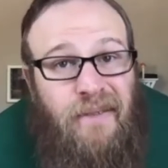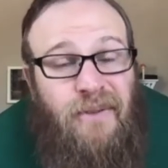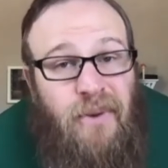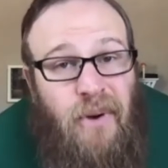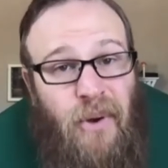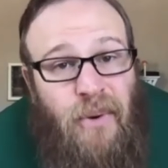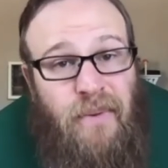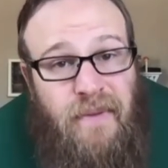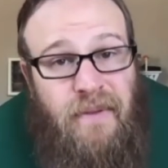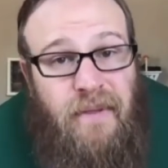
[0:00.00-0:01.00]

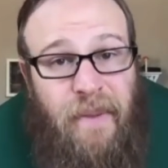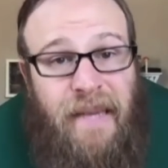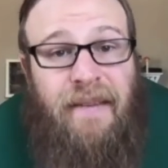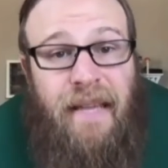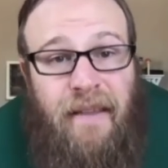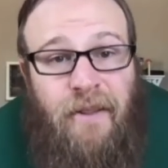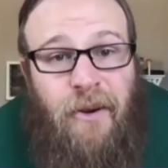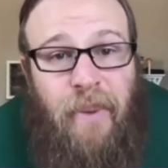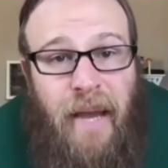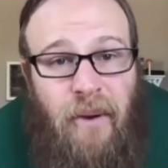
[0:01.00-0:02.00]
droves to maintain their
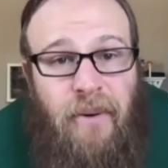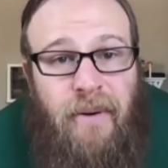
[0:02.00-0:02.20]
power.